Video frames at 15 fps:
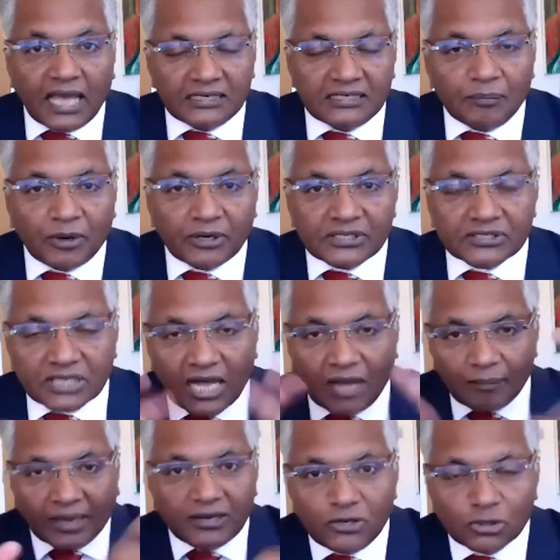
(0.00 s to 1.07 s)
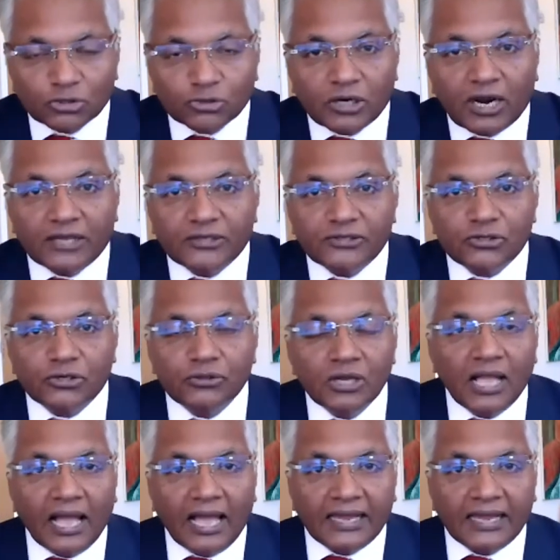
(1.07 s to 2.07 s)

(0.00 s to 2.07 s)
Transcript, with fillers: antibodies come and neutralize you